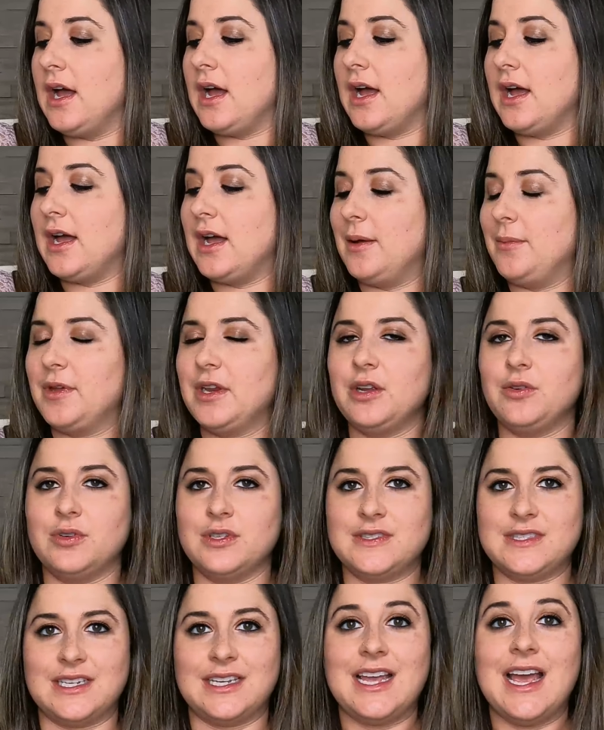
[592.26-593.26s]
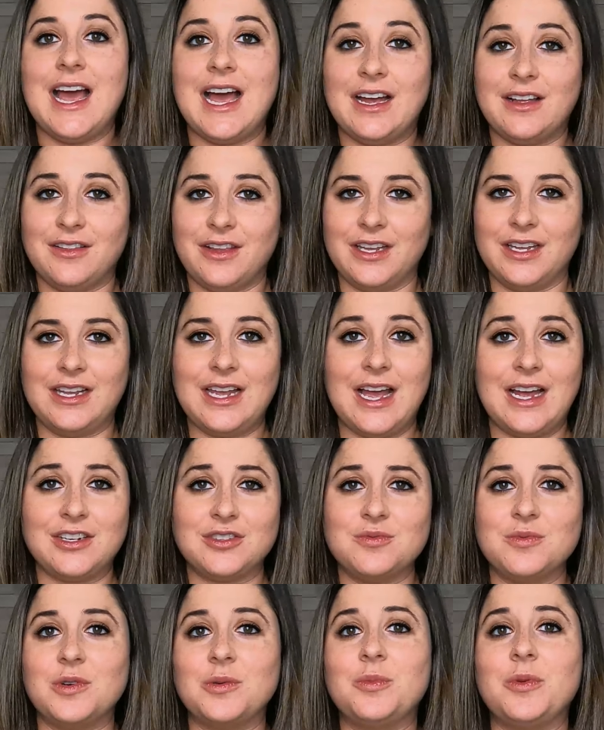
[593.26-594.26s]
Um, and it was a cat like
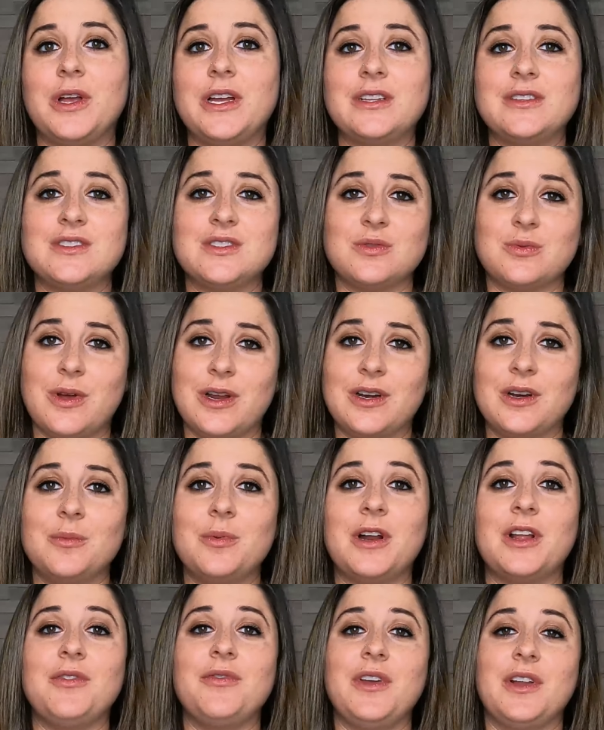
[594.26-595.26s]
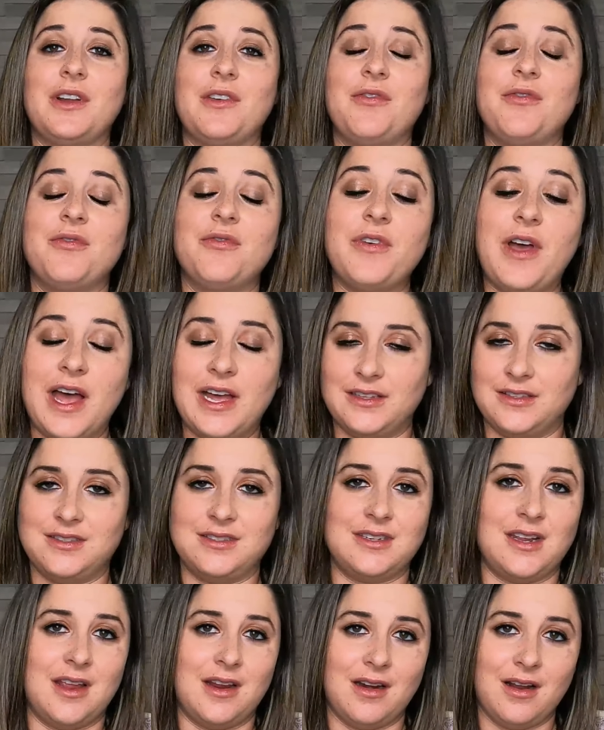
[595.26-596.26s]
cashmere blend sweater, but I found a fat
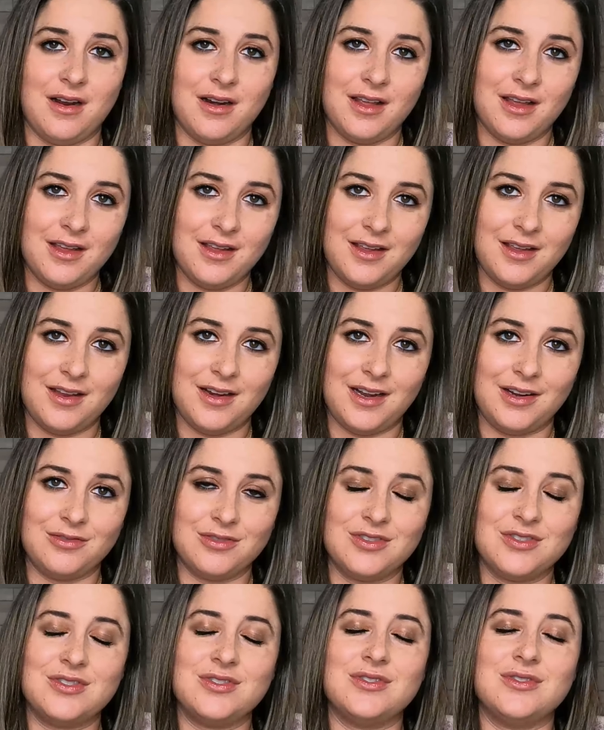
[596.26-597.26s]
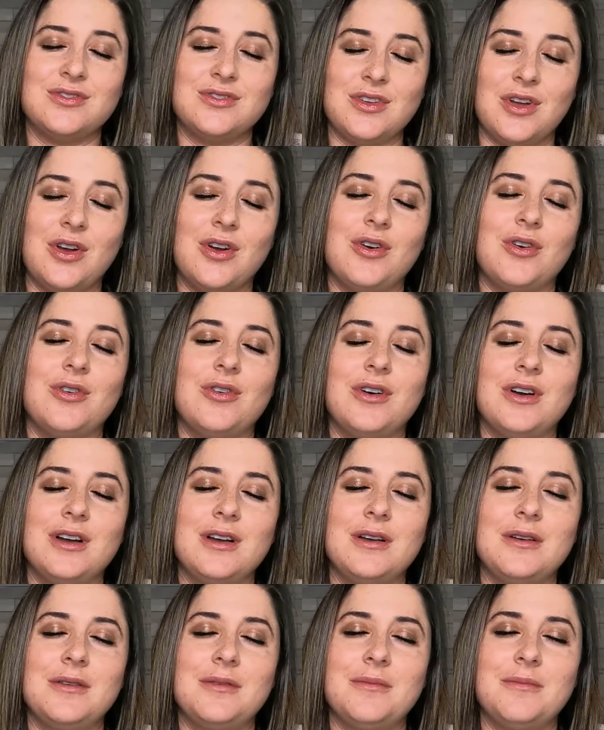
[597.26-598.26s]
stain on it and I was
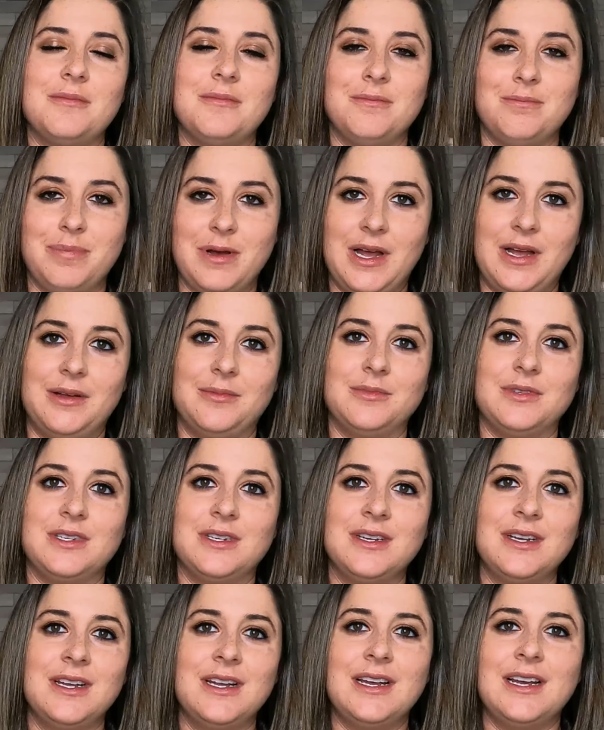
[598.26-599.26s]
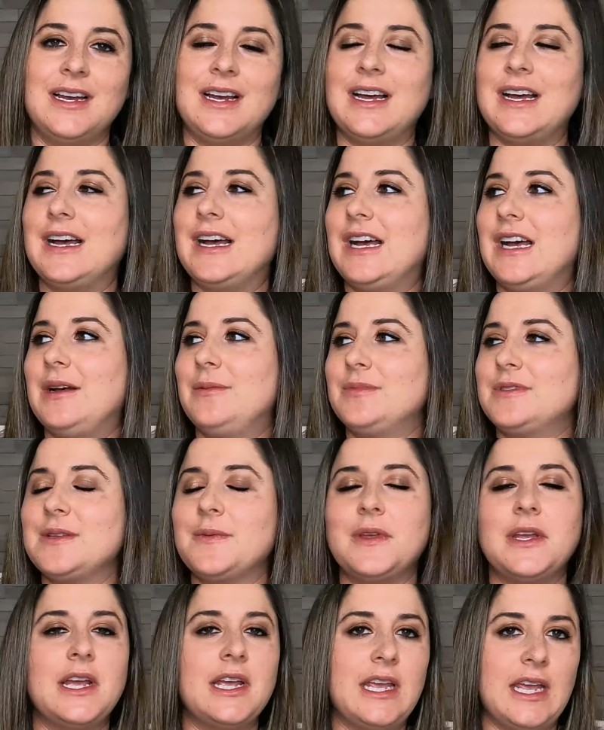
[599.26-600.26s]
so bummed. Um,
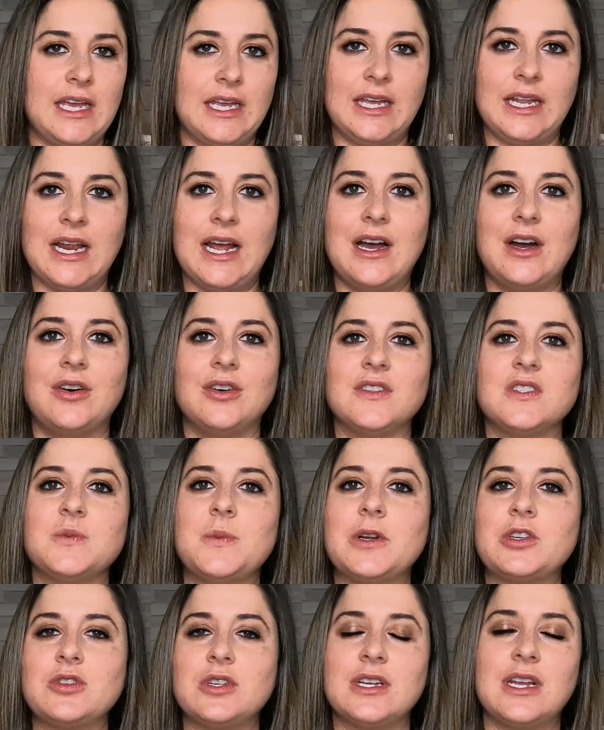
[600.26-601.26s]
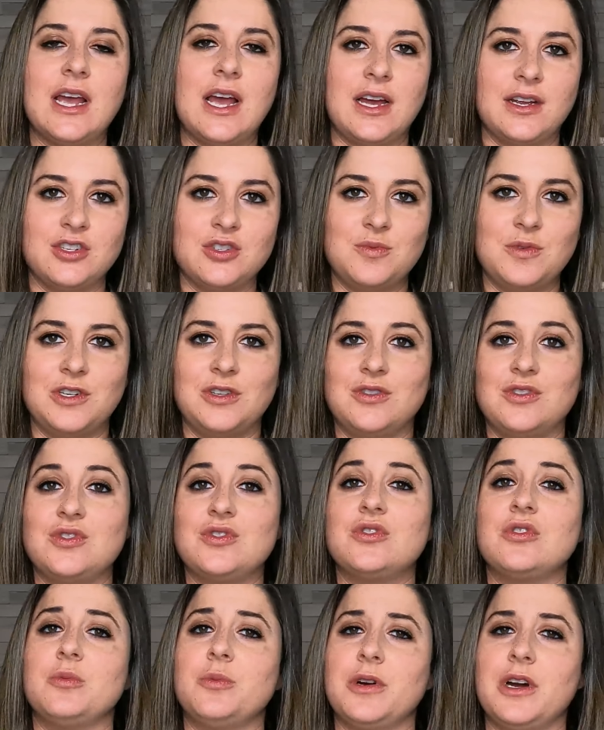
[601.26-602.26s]
something I can't get out, especially cashmere.
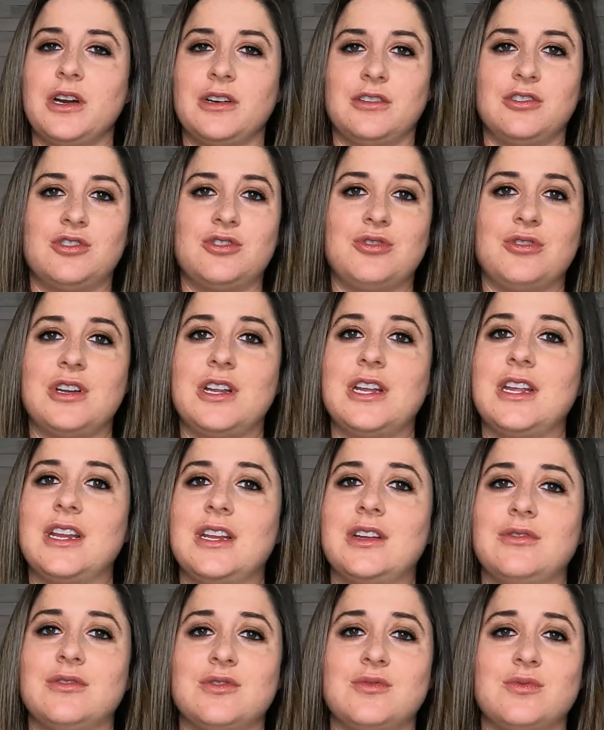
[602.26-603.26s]
It's super hard to treat. It